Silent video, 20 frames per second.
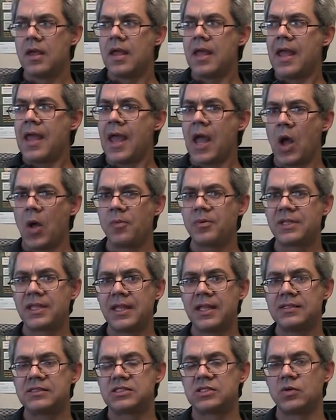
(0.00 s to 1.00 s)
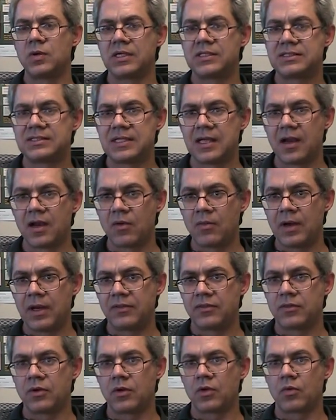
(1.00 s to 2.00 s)
helped kids to accelerate
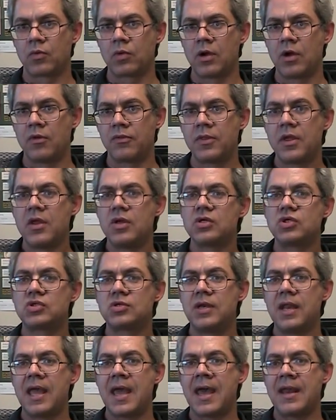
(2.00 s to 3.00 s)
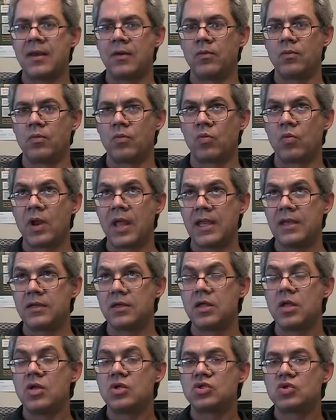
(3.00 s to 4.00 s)
their growth at a rate
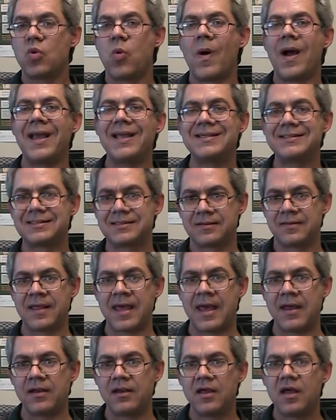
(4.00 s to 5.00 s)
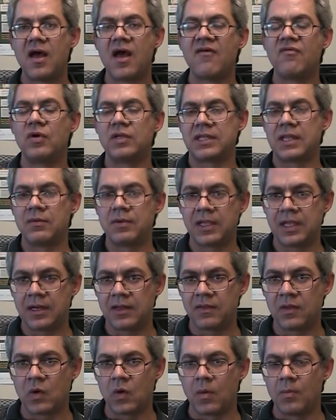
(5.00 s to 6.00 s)
twice that of what they would get in
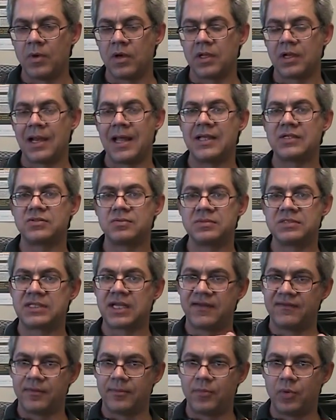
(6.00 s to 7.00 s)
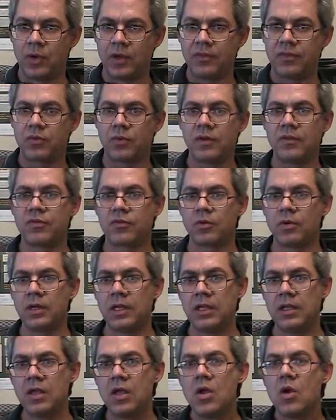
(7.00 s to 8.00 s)
the normal classroom. Instead of a
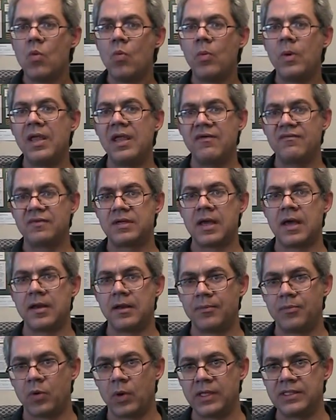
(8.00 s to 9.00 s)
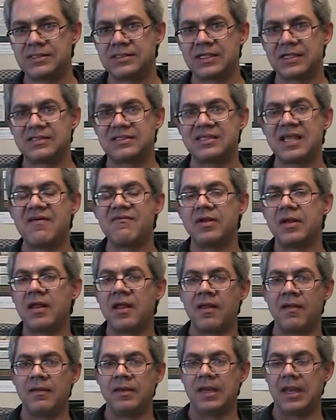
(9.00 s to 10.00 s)
0.33, we have done a 0.67.
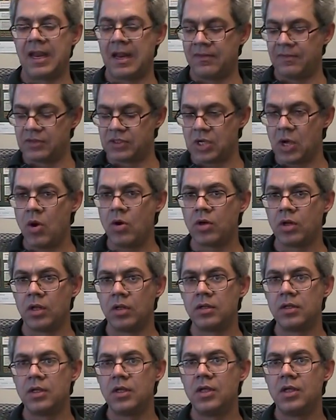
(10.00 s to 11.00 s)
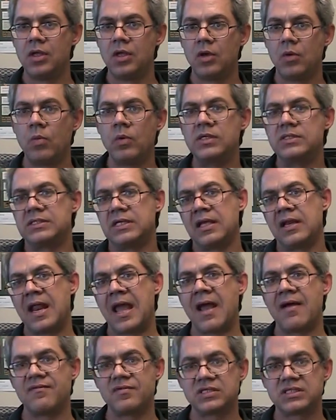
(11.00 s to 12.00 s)
And in total, we see an
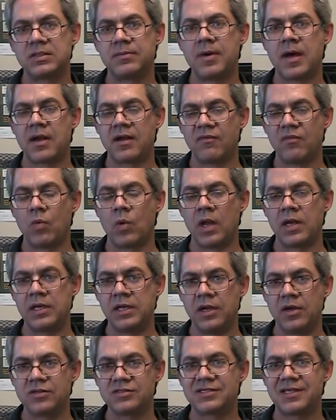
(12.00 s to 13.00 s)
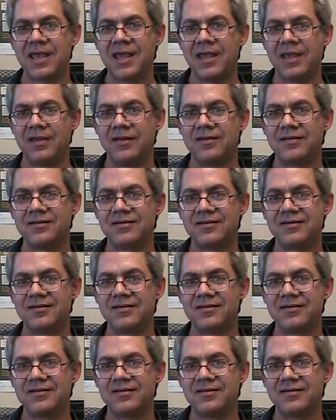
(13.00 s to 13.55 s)
average about a 1 year's gain.